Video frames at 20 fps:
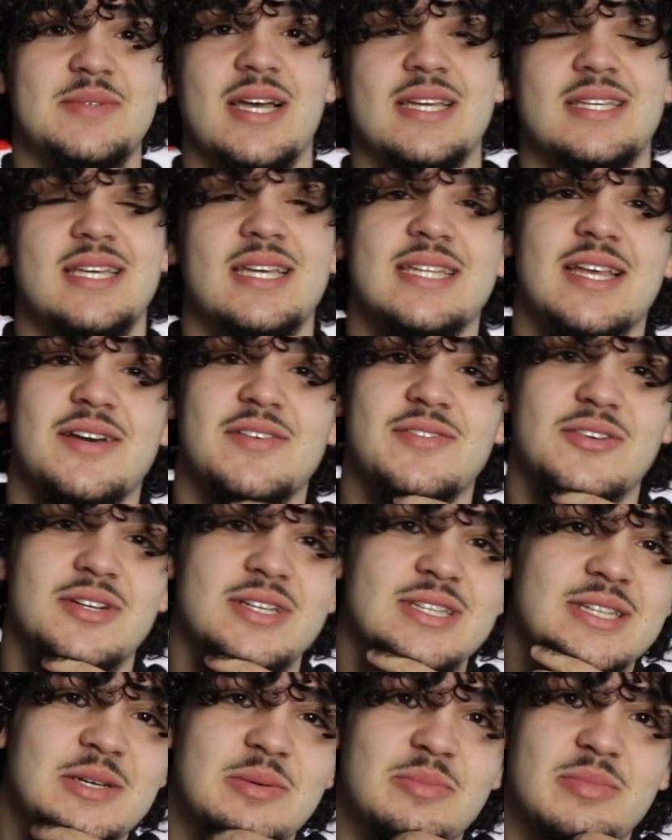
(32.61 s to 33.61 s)
Got kicked out for
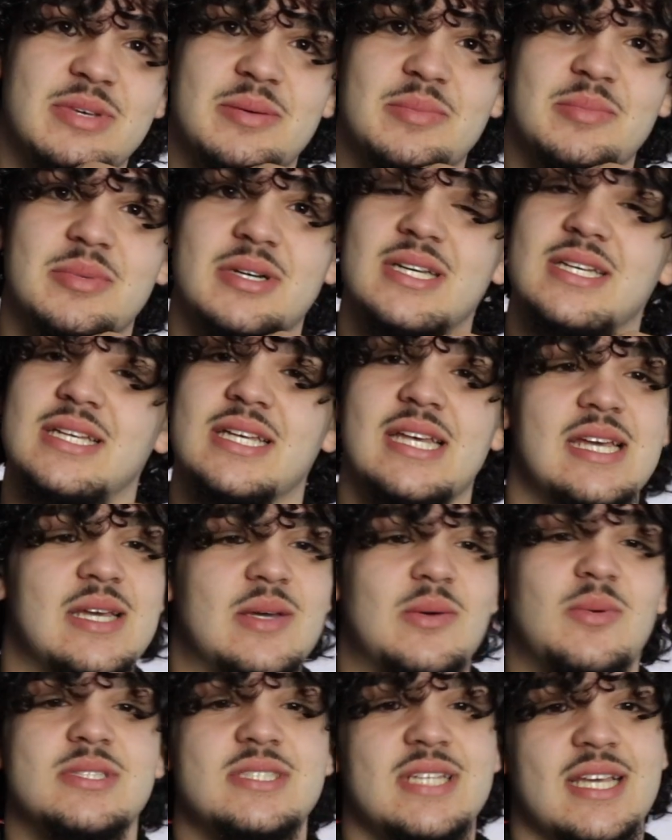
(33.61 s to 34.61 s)
a little bit, but
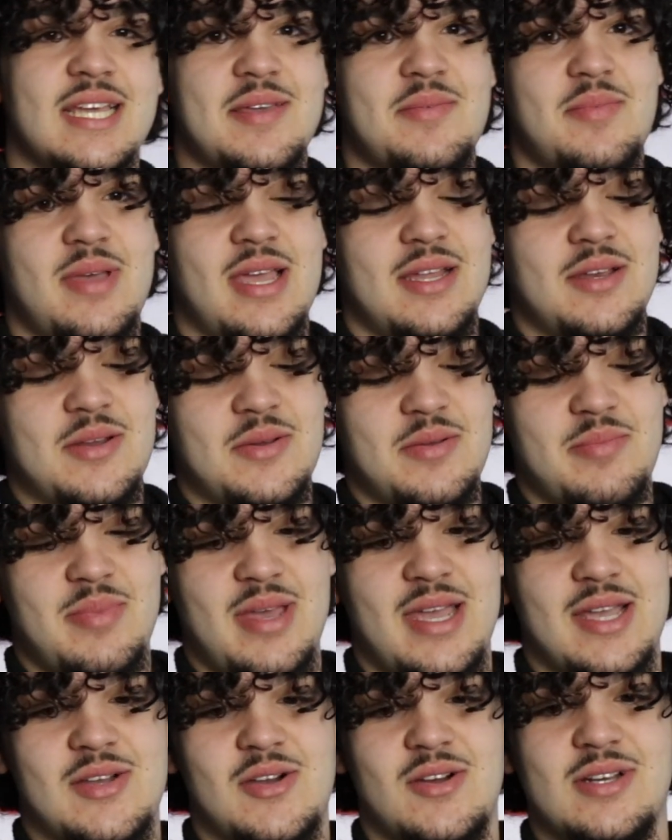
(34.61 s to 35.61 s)
once I get back, we
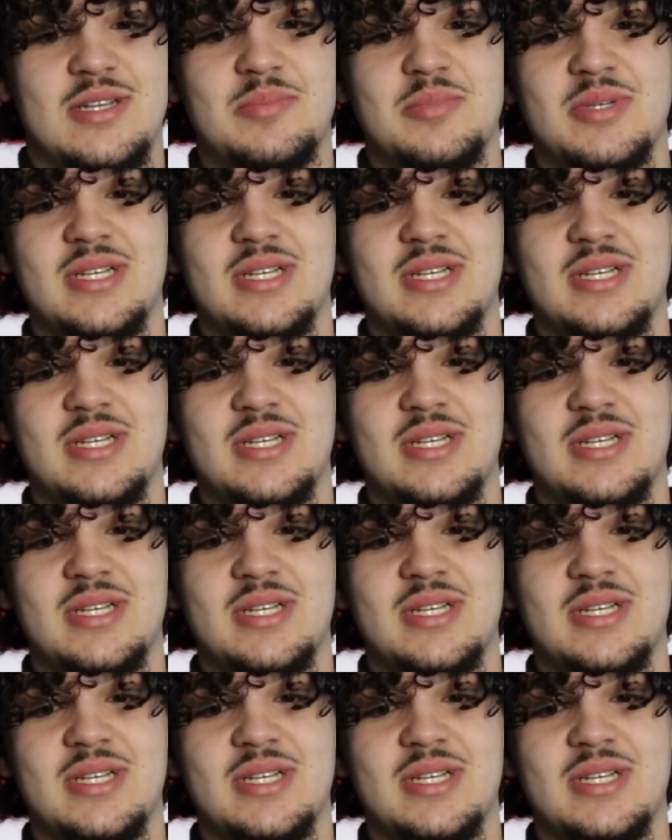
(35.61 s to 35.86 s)
back on it.